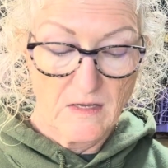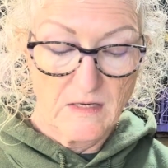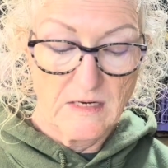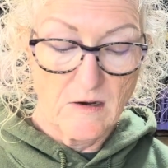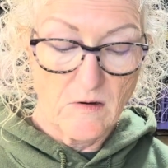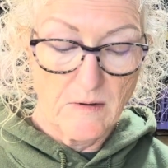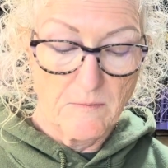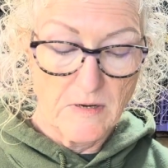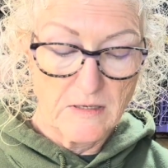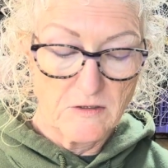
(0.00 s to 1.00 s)
Now I
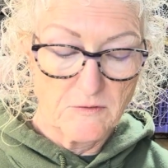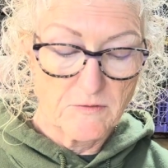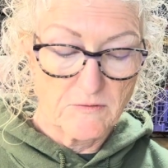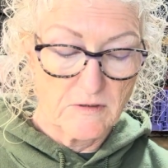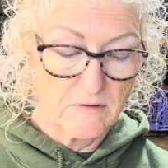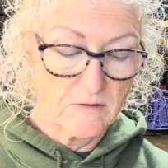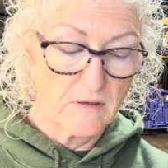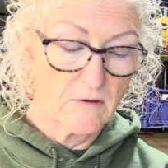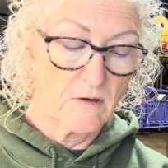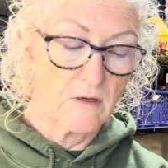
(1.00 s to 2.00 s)
might do 3 on
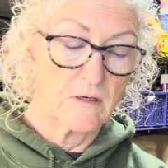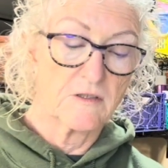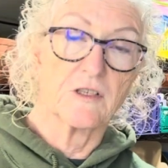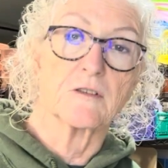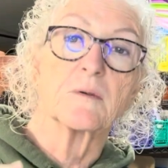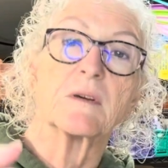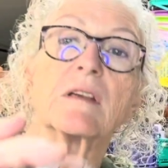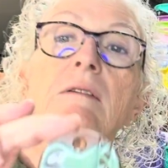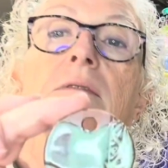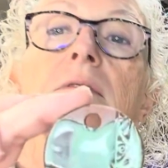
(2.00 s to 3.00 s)
Sheltui.
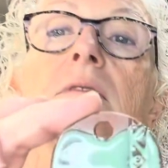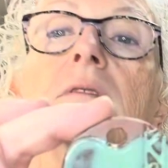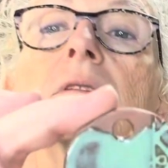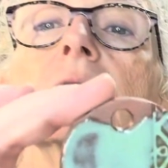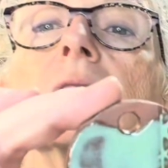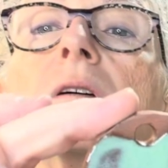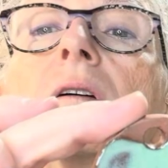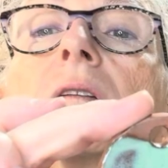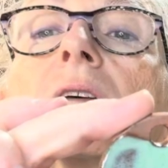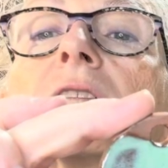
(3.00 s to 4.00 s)

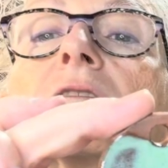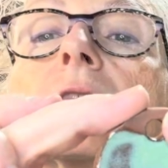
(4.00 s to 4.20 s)
That's the